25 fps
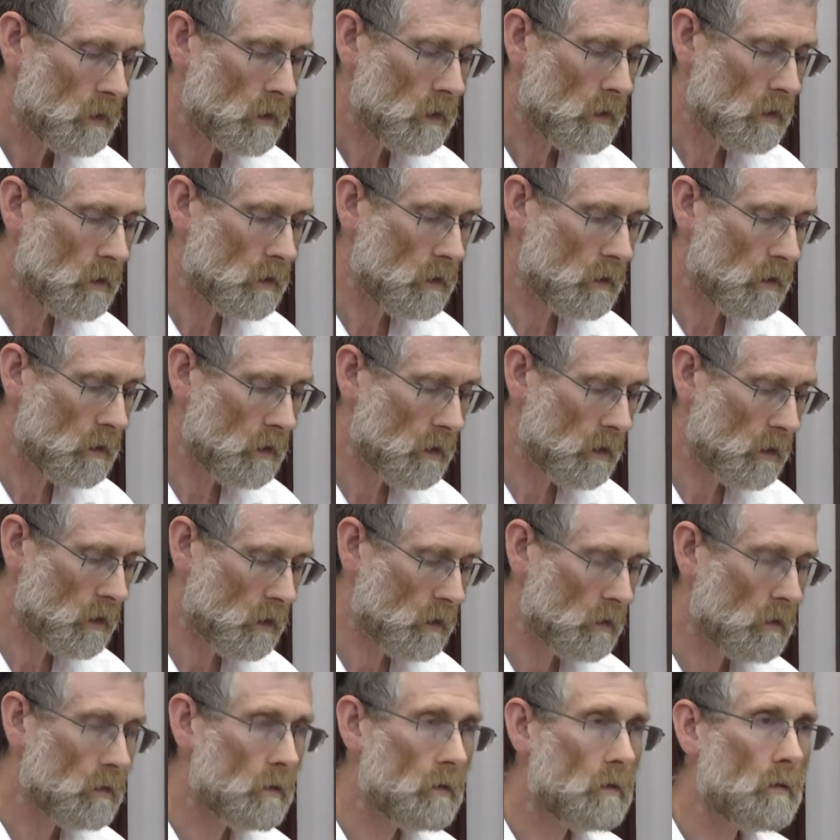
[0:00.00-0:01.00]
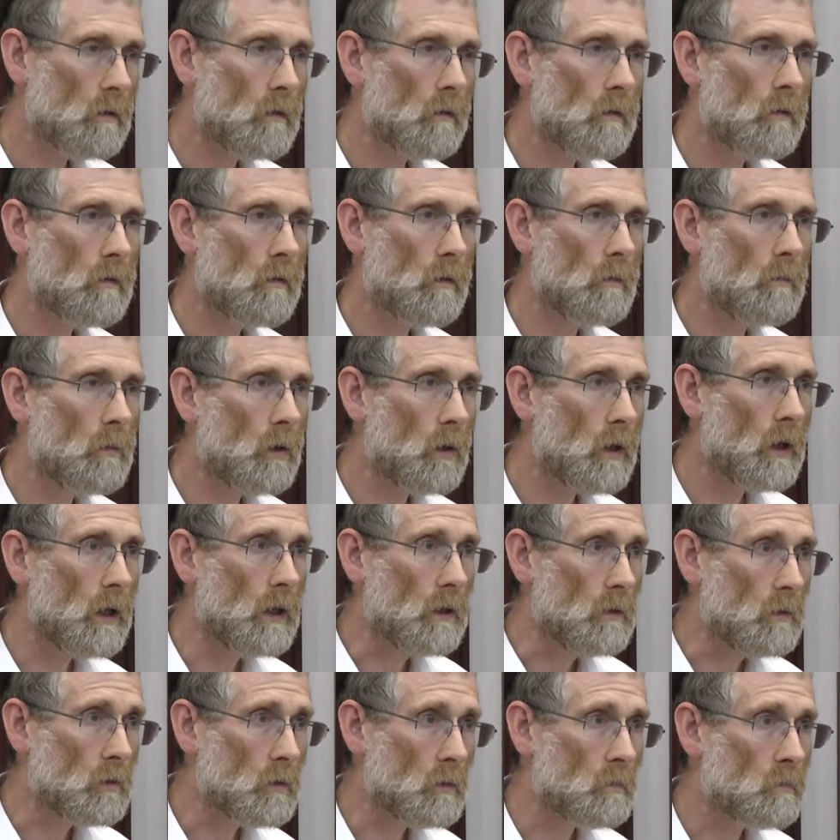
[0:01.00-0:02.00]
is the
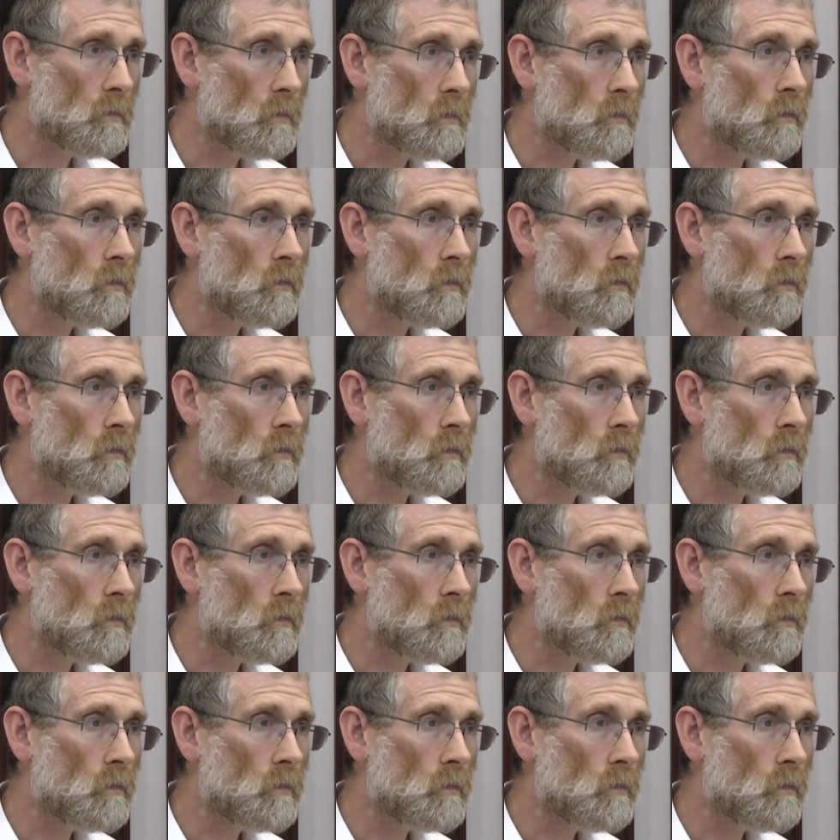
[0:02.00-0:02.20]
Molad.